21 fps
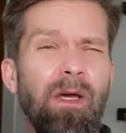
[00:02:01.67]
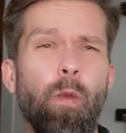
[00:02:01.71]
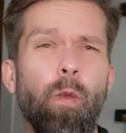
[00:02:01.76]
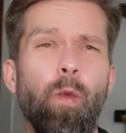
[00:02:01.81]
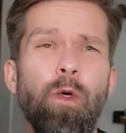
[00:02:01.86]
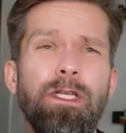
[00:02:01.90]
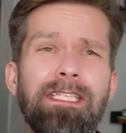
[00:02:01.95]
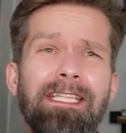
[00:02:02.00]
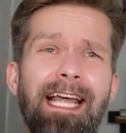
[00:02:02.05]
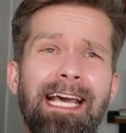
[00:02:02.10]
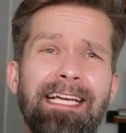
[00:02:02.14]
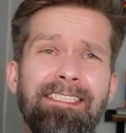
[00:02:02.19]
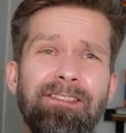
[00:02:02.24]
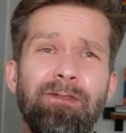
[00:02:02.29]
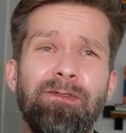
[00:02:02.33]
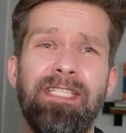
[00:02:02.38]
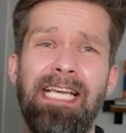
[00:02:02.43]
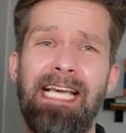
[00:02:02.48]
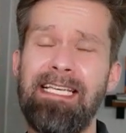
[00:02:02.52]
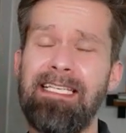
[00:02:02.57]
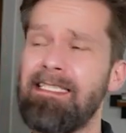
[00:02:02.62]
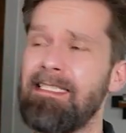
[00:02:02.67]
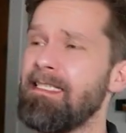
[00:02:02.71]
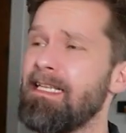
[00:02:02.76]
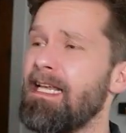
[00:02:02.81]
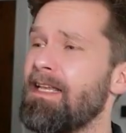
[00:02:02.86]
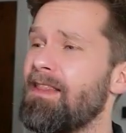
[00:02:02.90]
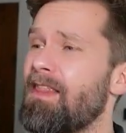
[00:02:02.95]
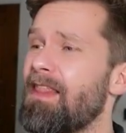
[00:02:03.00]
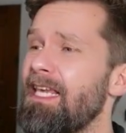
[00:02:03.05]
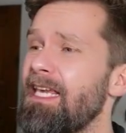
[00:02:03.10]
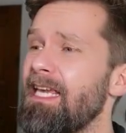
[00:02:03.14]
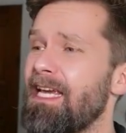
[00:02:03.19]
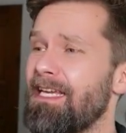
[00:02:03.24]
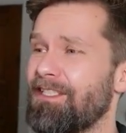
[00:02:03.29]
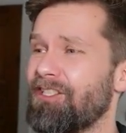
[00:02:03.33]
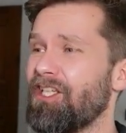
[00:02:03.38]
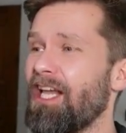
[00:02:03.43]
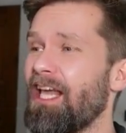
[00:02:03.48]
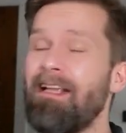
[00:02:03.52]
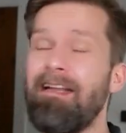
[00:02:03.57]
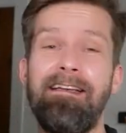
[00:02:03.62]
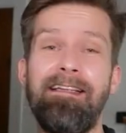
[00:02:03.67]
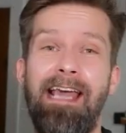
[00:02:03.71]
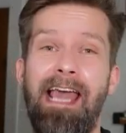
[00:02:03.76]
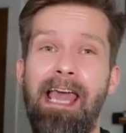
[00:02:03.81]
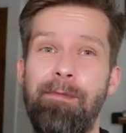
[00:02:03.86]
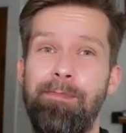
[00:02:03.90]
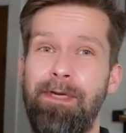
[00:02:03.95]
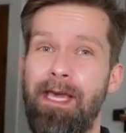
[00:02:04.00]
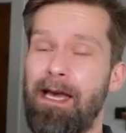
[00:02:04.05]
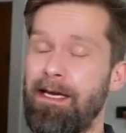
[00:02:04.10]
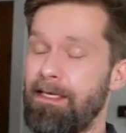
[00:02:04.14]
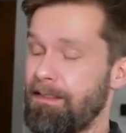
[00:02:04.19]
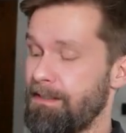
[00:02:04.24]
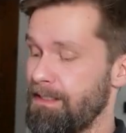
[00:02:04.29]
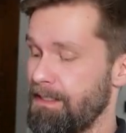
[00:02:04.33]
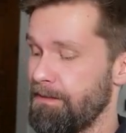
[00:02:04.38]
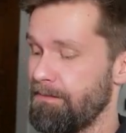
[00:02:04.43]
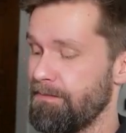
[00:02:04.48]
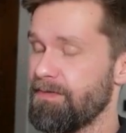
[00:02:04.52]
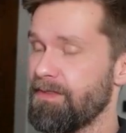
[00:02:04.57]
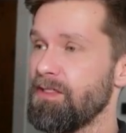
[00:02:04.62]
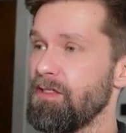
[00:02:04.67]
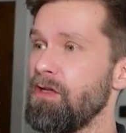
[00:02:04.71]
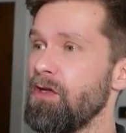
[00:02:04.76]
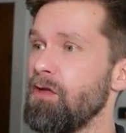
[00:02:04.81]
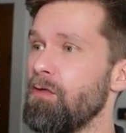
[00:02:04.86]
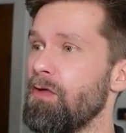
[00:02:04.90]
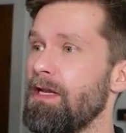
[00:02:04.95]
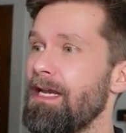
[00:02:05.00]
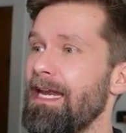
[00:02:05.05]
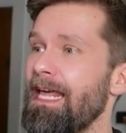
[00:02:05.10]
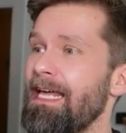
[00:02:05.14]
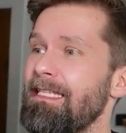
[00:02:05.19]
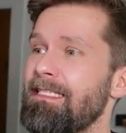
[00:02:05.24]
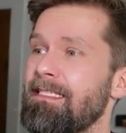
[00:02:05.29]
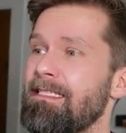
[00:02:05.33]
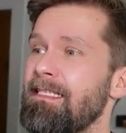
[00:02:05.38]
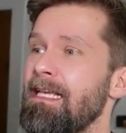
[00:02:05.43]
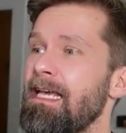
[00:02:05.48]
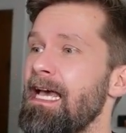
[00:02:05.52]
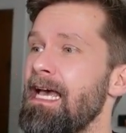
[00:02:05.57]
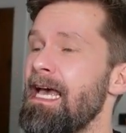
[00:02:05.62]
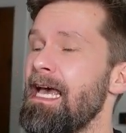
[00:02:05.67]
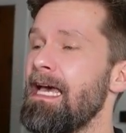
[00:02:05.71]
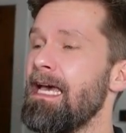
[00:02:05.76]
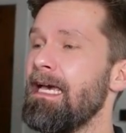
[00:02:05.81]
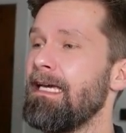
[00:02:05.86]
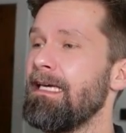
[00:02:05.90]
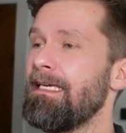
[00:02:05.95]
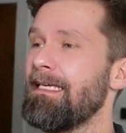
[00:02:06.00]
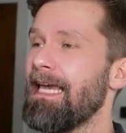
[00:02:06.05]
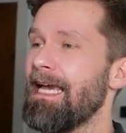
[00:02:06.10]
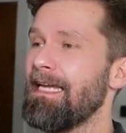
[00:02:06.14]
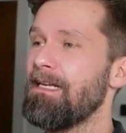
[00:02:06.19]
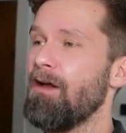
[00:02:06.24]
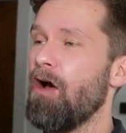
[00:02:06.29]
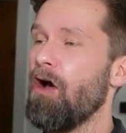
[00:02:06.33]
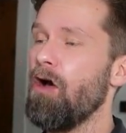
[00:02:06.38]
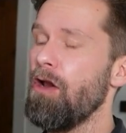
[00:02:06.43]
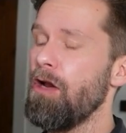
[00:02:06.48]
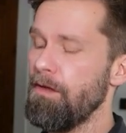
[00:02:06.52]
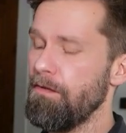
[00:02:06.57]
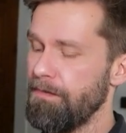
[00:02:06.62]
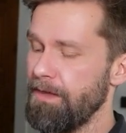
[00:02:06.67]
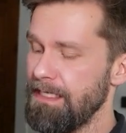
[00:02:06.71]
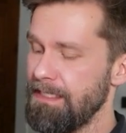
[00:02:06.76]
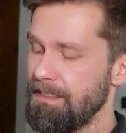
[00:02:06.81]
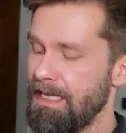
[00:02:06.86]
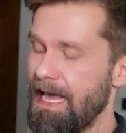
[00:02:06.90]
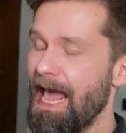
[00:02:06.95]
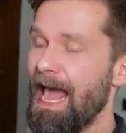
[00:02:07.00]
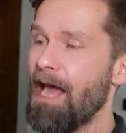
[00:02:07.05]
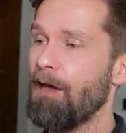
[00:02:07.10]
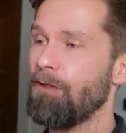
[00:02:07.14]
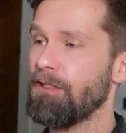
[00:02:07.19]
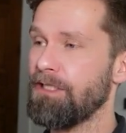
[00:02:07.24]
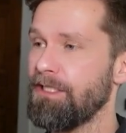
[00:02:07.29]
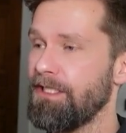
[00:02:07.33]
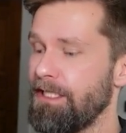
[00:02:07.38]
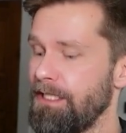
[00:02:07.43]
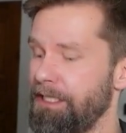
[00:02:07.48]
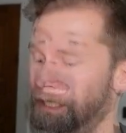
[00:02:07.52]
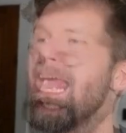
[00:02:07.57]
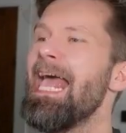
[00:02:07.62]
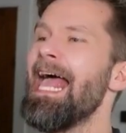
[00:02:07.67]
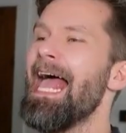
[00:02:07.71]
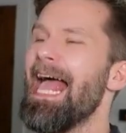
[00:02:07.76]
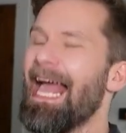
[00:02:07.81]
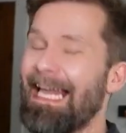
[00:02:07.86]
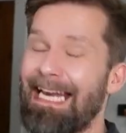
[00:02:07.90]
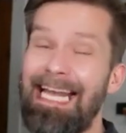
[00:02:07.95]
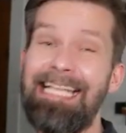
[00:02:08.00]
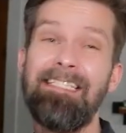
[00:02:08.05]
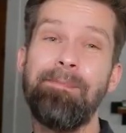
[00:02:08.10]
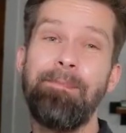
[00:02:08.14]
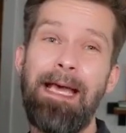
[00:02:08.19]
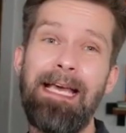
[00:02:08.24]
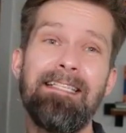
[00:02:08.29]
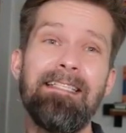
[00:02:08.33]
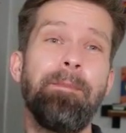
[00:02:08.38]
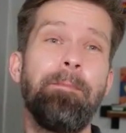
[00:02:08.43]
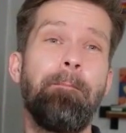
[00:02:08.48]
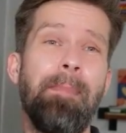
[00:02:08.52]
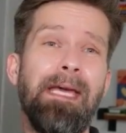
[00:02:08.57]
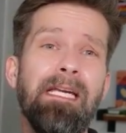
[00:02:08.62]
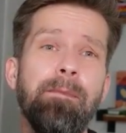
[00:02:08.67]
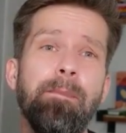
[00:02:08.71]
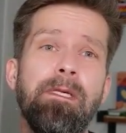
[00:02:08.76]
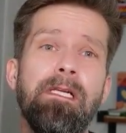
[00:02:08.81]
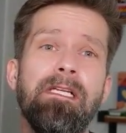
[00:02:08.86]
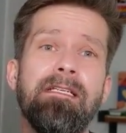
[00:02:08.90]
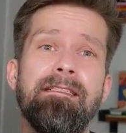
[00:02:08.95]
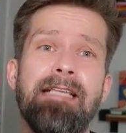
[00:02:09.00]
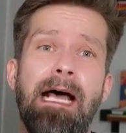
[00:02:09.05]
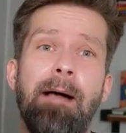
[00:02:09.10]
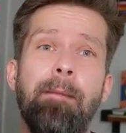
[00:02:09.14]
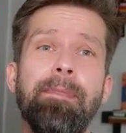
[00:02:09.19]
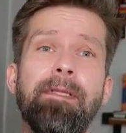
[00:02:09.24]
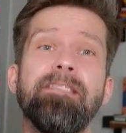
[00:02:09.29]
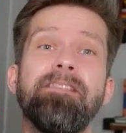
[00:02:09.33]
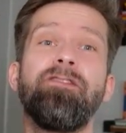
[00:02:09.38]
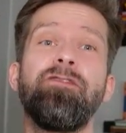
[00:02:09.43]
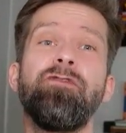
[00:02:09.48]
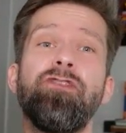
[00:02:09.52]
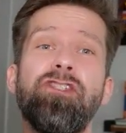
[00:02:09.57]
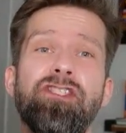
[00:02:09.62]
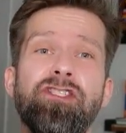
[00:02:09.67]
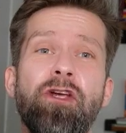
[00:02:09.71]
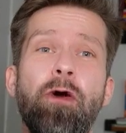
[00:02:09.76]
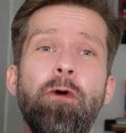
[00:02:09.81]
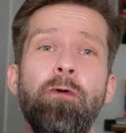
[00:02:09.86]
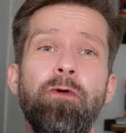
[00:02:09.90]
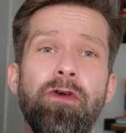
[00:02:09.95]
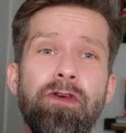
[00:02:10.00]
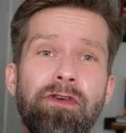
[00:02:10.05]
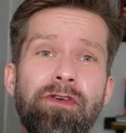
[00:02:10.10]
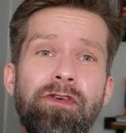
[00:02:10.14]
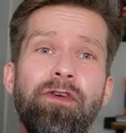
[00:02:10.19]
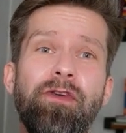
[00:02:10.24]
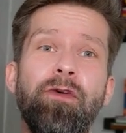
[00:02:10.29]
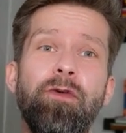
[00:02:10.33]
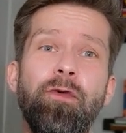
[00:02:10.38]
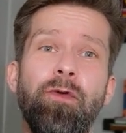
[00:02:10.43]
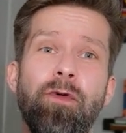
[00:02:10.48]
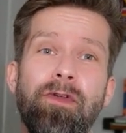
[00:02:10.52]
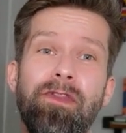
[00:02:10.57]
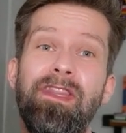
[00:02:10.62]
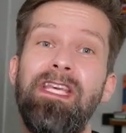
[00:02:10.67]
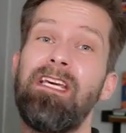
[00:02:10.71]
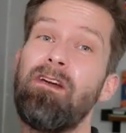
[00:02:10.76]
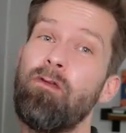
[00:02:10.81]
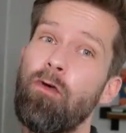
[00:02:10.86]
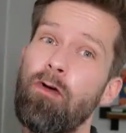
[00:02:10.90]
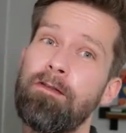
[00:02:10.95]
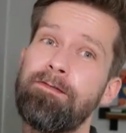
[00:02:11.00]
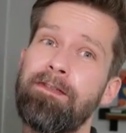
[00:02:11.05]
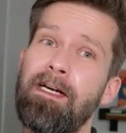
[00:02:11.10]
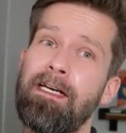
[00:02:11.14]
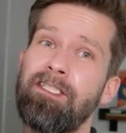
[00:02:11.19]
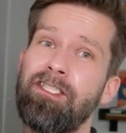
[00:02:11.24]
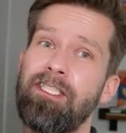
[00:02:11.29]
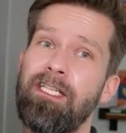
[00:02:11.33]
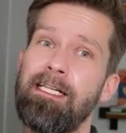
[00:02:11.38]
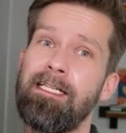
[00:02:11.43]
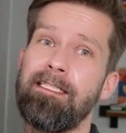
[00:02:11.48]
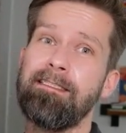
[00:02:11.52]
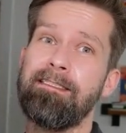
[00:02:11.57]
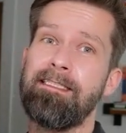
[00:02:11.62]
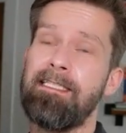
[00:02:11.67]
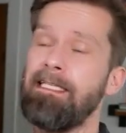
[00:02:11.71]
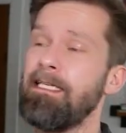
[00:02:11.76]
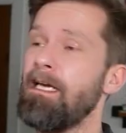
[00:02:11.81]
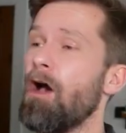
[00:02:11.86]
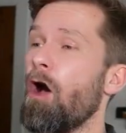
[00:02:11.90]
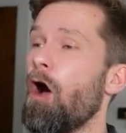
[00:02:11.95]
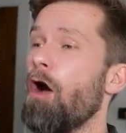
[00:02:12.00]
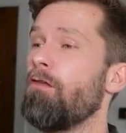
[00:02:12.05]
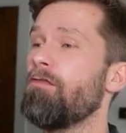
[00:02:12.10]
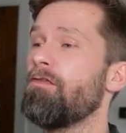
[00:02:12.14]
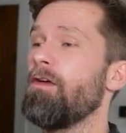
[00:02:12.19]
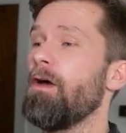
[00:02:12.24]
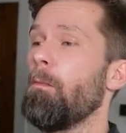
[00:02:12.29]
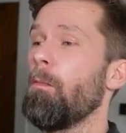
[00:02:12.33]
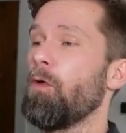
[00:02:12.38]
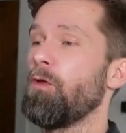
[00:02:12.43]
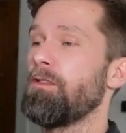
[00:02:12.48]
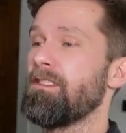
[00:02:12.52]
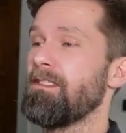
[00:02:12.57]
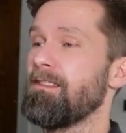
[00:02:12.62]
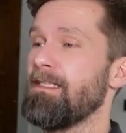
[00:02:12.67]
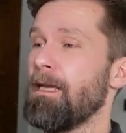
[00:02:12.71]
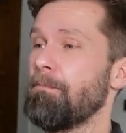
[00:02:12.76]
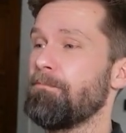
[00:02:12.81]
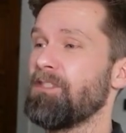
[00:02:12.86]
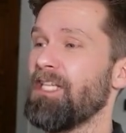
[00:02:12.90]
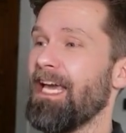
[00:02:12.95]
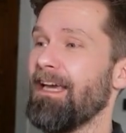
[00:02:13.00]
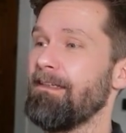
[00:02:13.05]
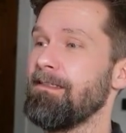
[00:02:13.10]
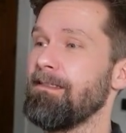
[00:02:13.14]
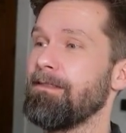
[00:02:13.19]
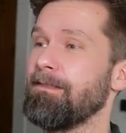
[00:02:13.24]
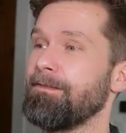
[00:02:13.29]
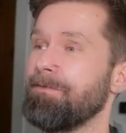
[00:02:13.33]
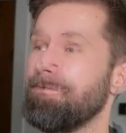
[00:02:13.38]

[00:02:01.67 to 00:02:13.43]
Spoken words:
would like to test the Checkly API itself. So let's get all of this out here and let's paste a minimal example to show you the core functionality of multi-step checks.